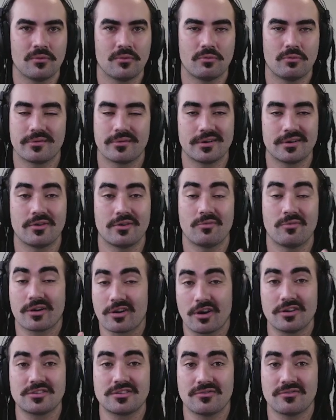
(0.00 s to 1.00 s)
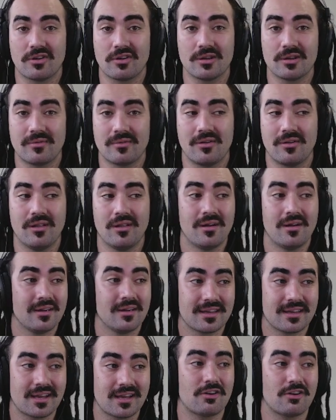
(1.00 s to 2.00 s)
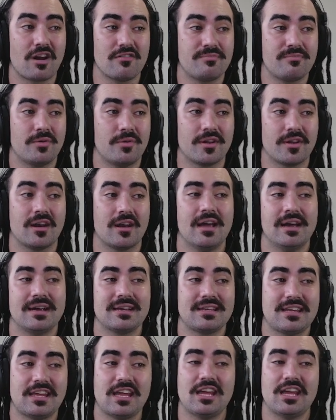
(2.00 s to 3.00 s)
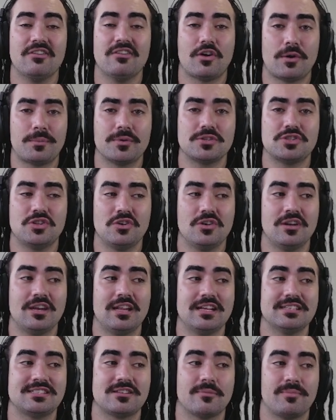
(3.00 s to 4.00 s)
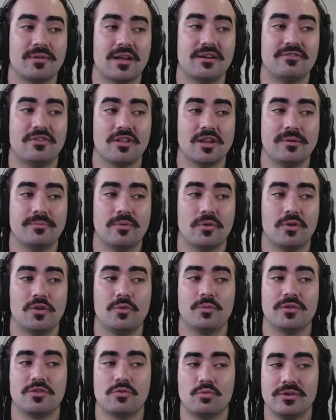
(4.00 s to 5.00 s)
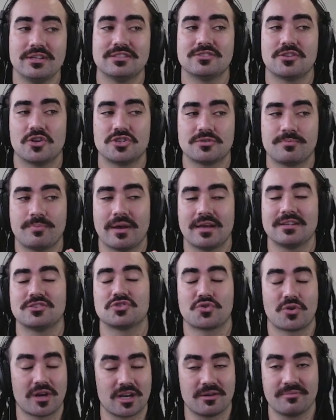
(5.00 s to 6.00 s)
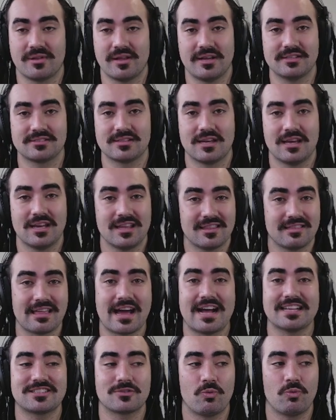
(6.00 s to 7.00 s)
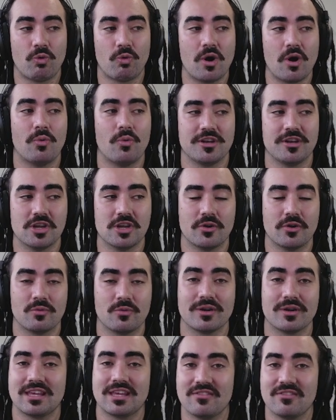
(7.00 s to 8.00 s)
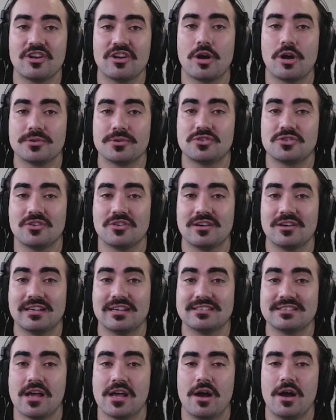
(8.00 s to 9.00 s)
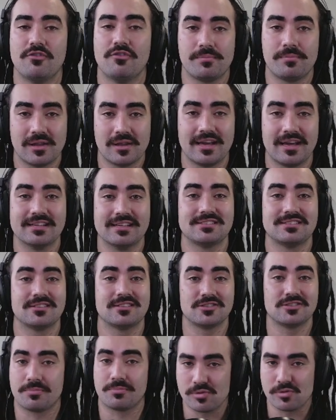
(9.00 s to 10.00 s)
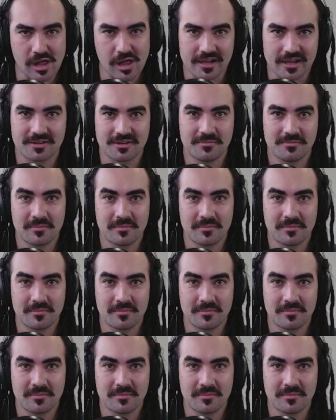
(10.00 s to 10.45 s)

What are we doing? We're coaching volleyball. Here I've put it, give opportunities to play volleyball with research-based training plans. That's what we're doing. We're giving opportunities for players to play